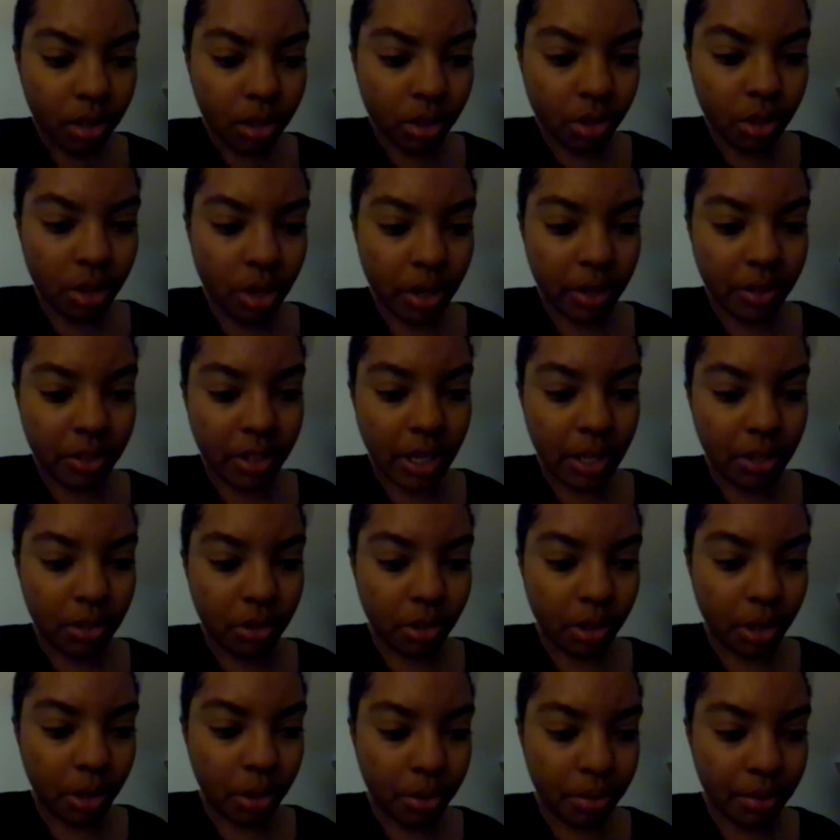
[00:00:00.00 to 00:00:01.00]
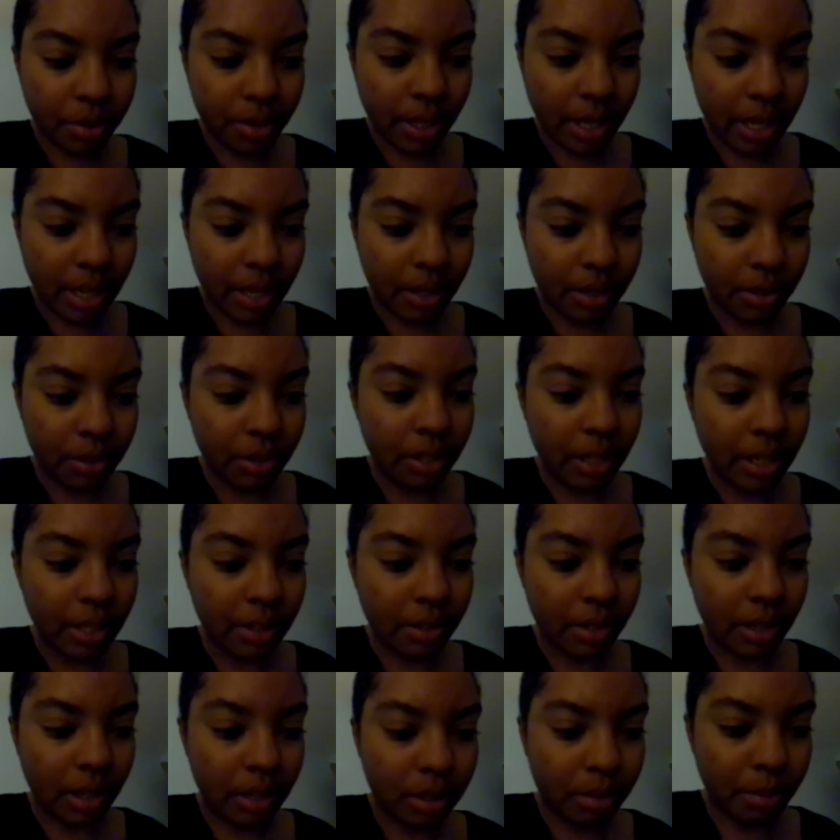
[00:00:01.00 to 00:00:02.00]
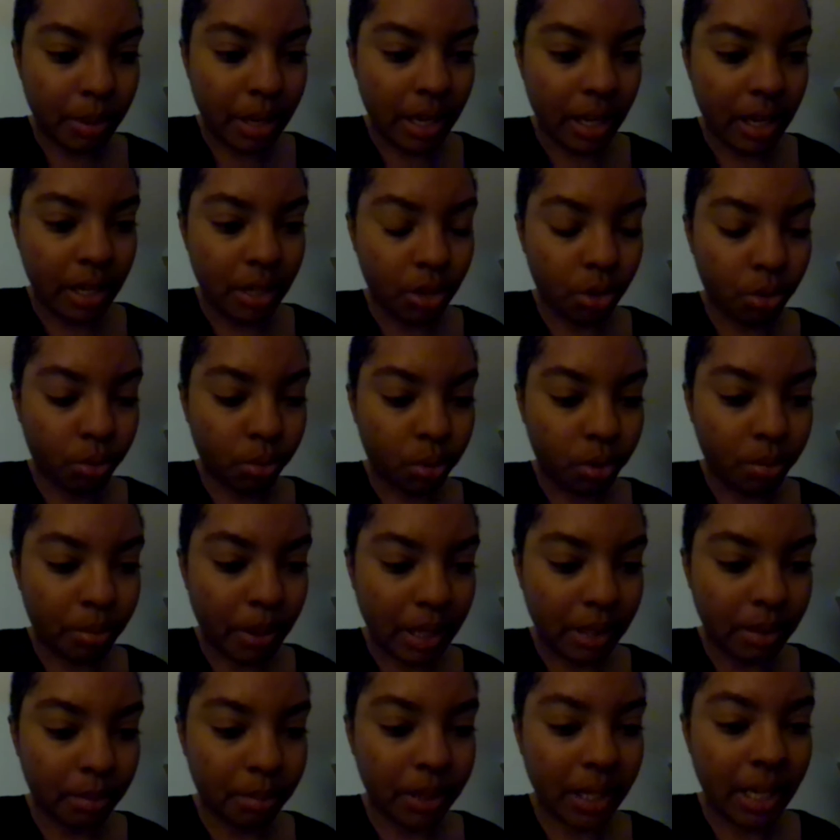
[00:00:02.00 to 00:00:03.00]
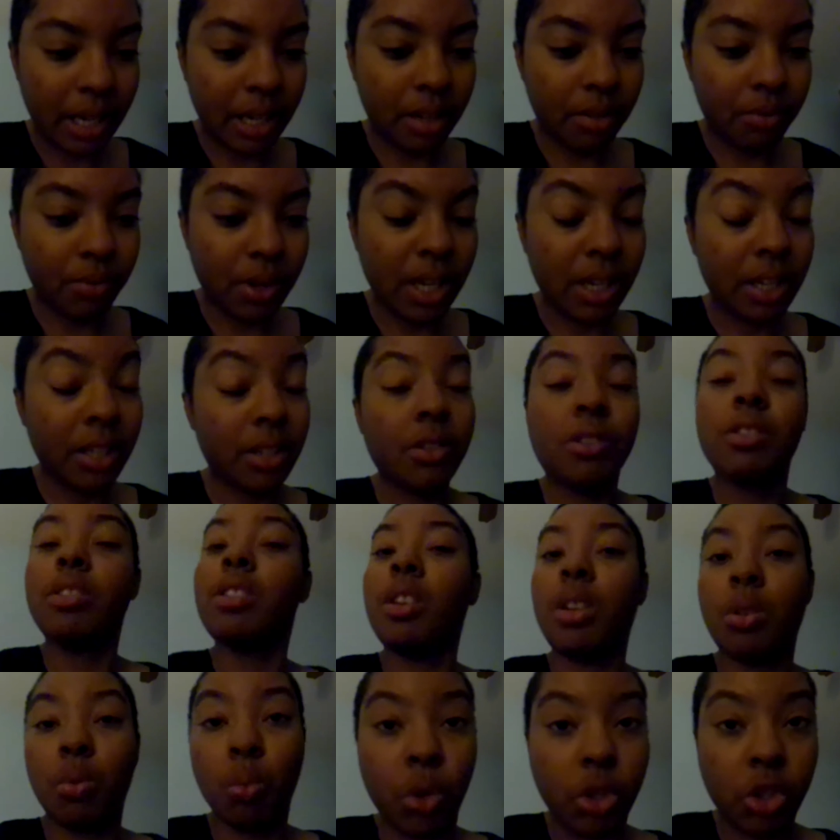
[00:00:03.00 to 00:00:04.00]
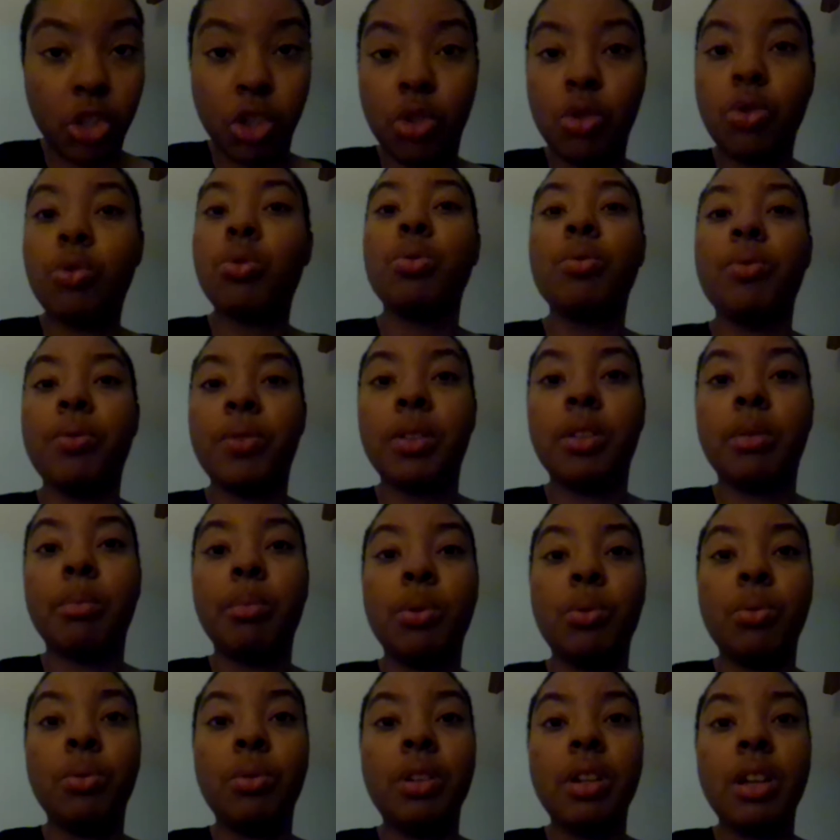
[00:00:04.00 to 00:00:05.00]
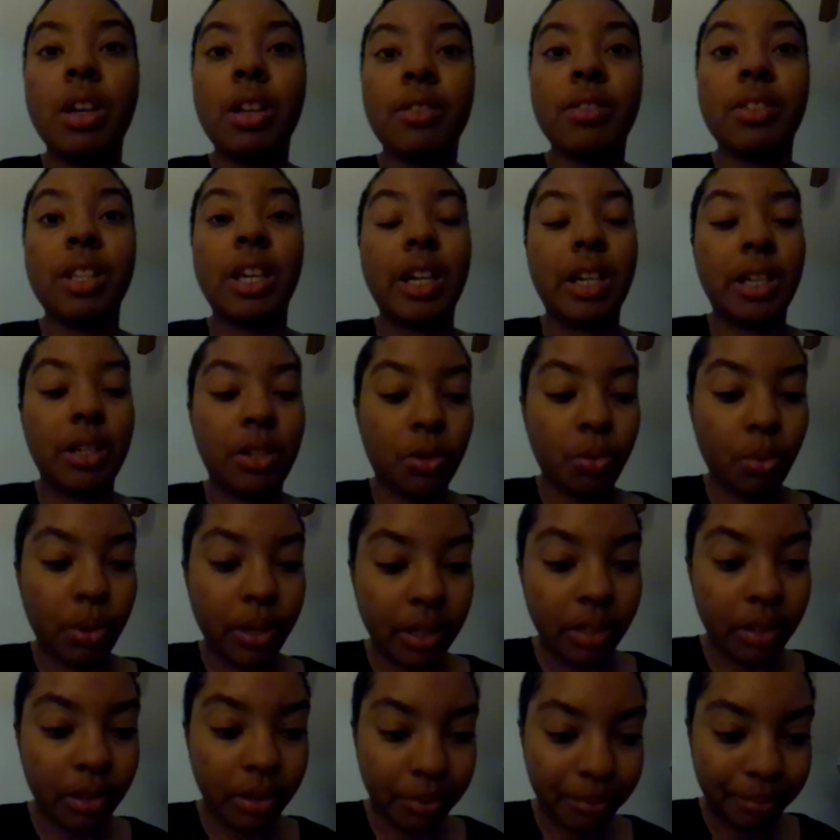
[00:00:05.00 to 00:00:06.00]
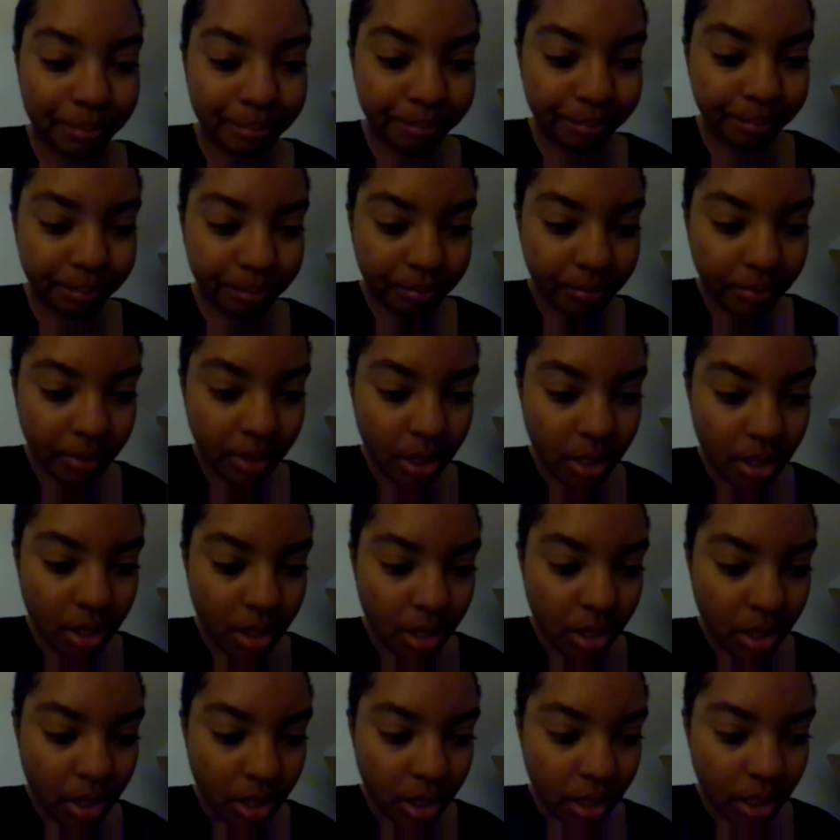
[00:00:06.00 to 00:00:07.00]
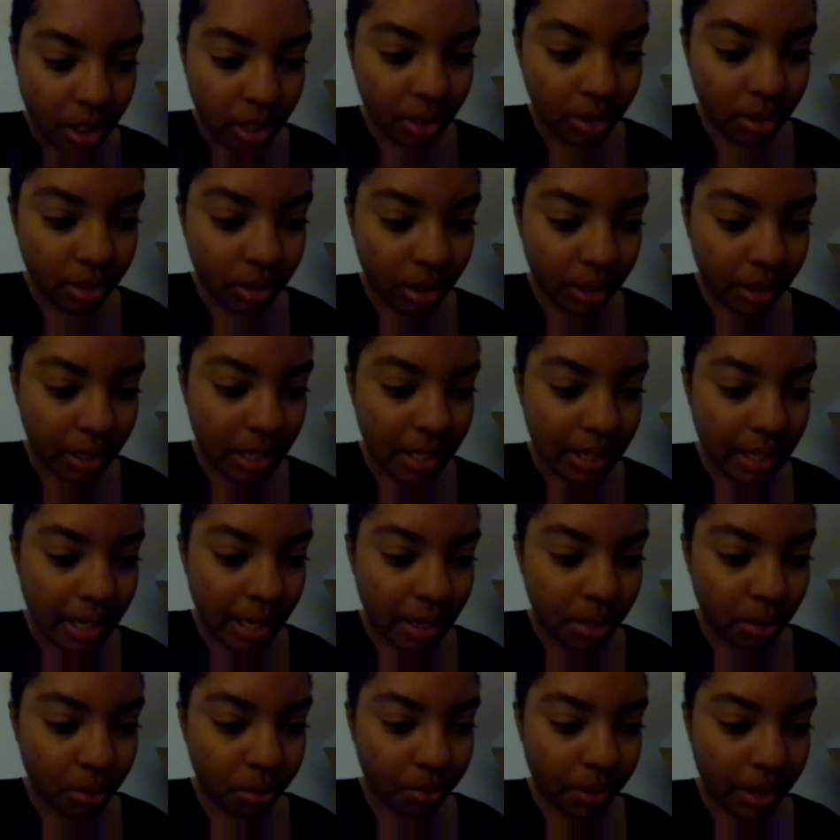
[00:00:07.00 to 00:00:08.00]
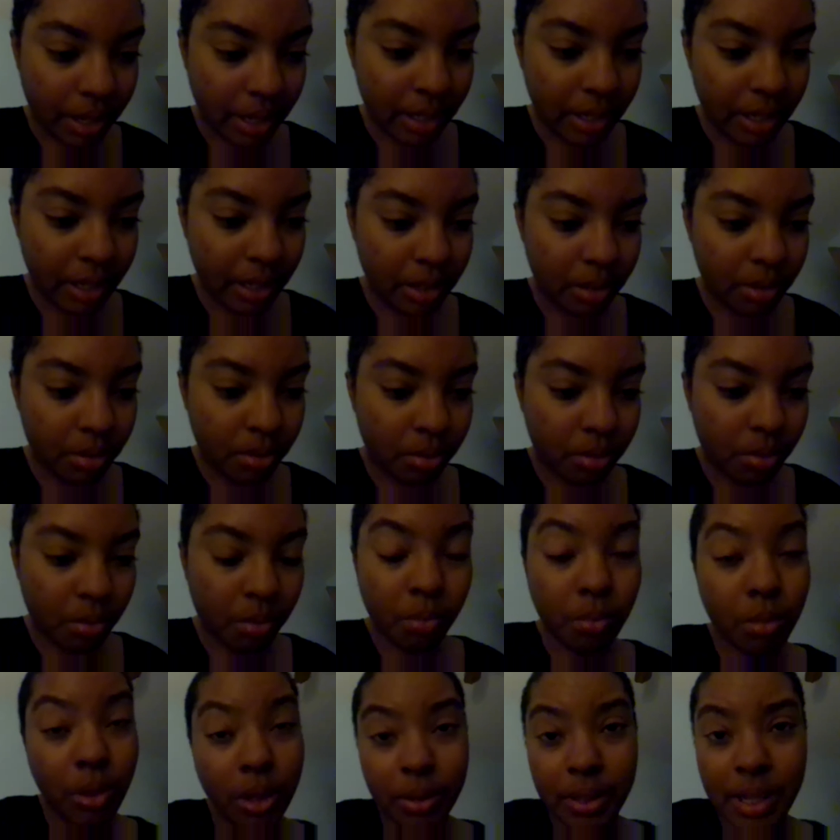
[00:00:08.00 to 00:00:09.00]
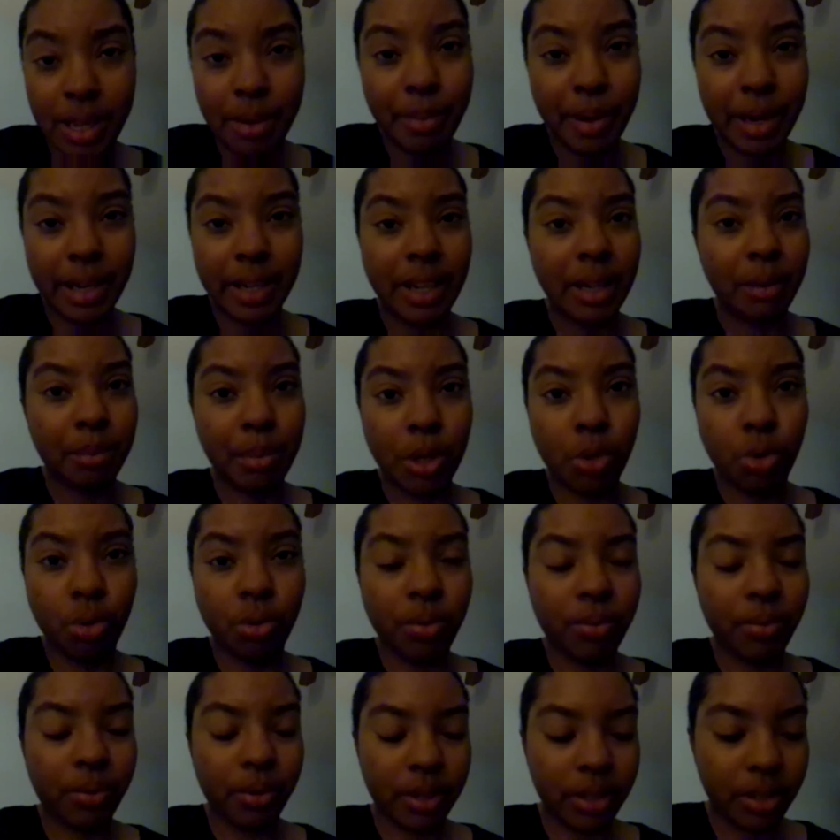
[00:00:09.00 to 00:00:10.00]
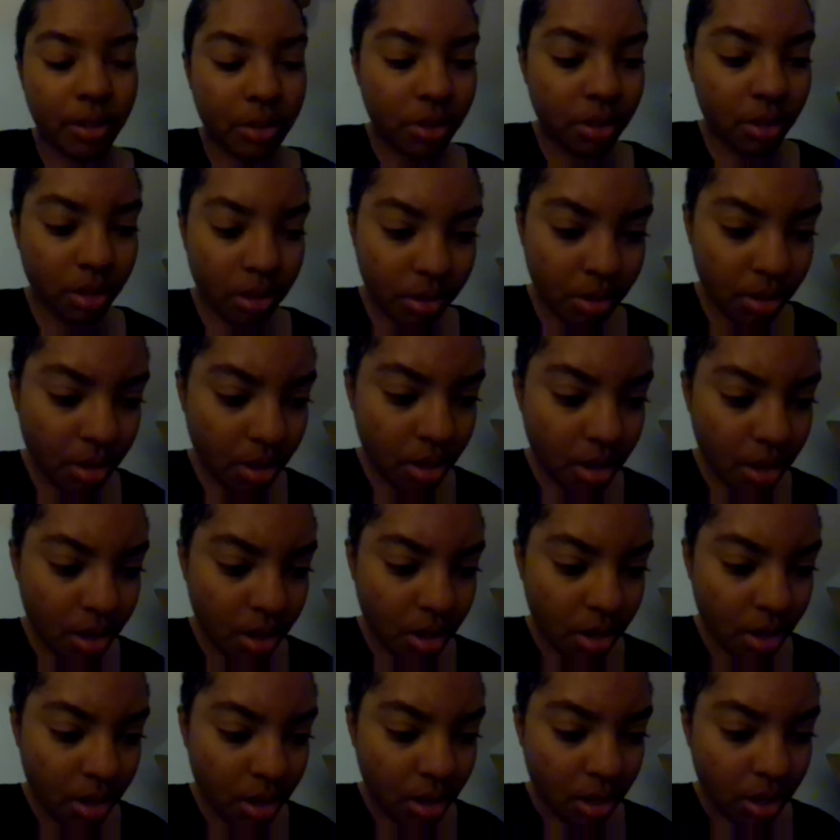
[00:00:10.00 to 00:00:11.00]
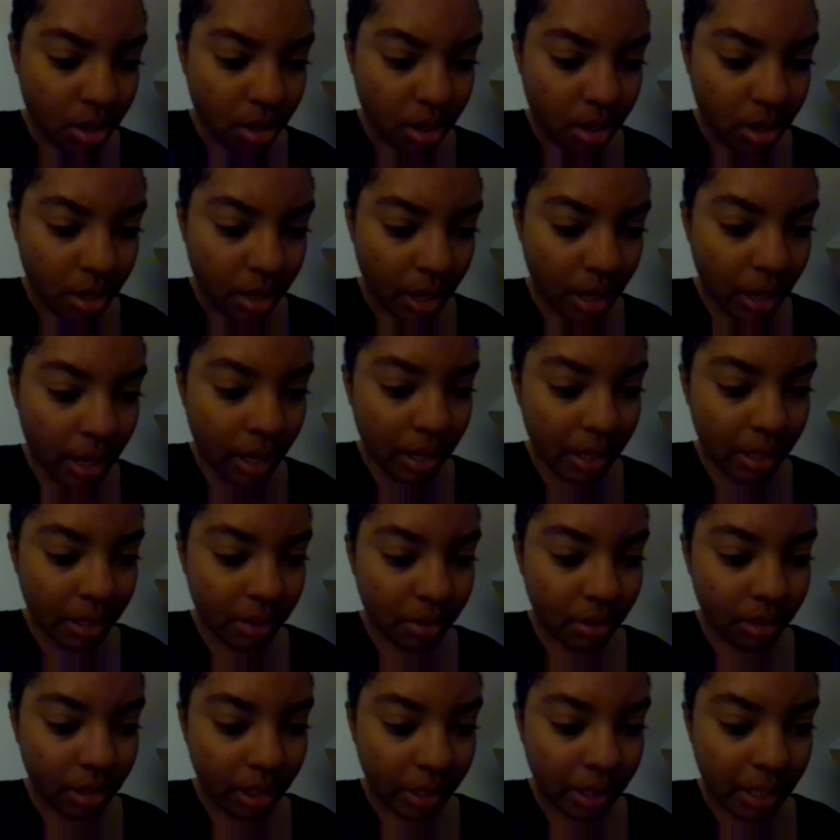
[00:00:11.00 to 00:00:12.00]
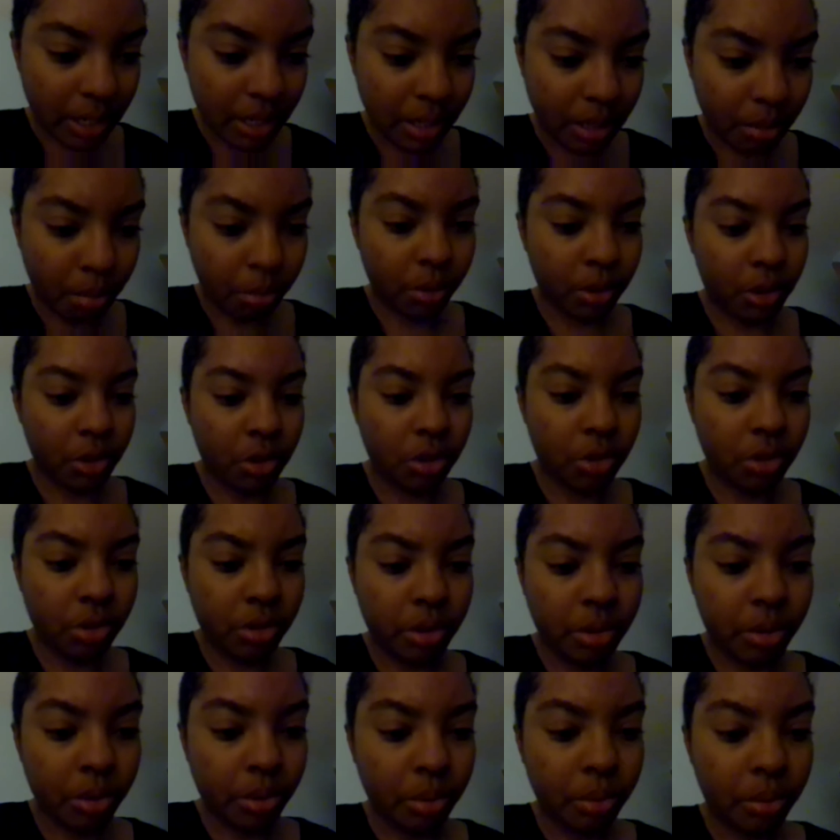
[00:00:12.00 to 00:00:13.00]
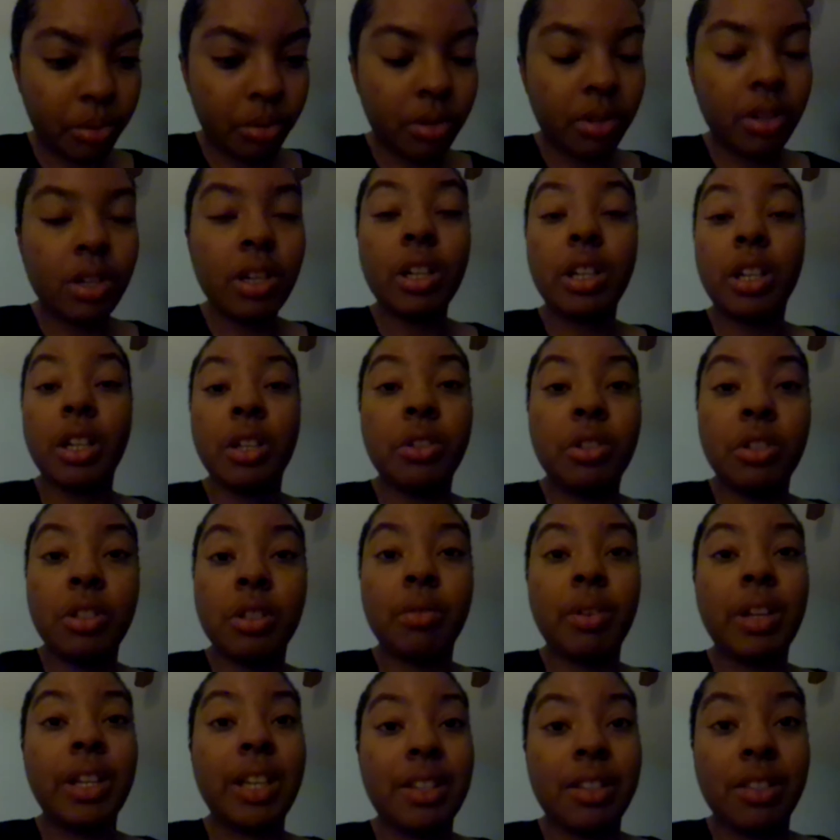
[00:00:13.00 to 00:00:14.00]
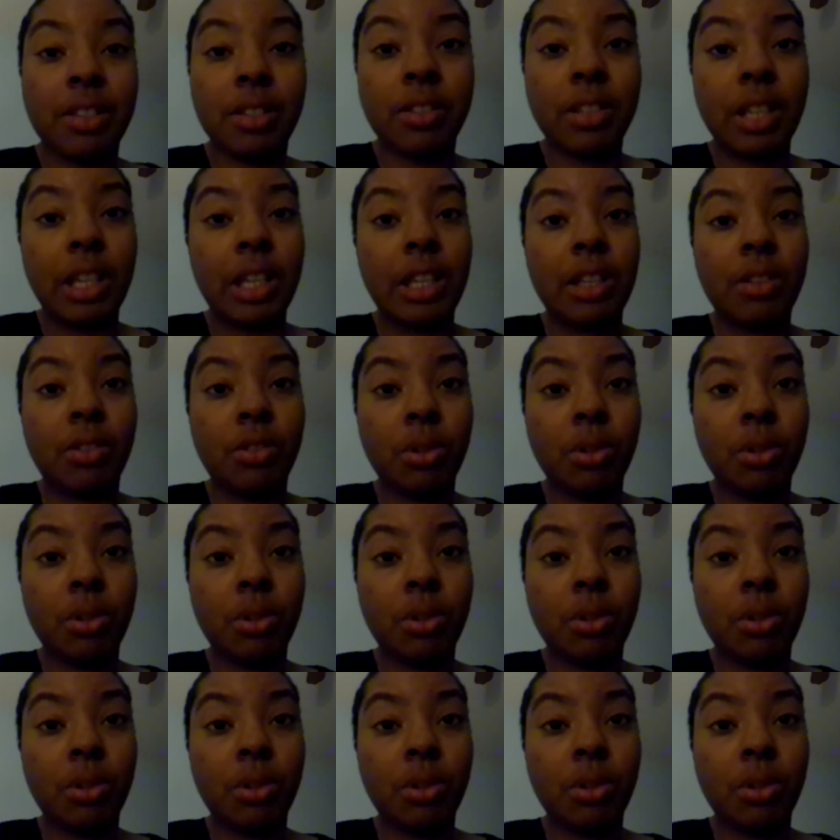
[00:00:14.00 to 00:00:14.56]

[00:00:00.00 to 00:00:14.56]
Taurus has Earth as its element and is ruled by the planet Venus, which is true for the moon sign as well. Its lucky day is Friday. Well, that might not be true for us. and its lucky number is 2. Considering it's the second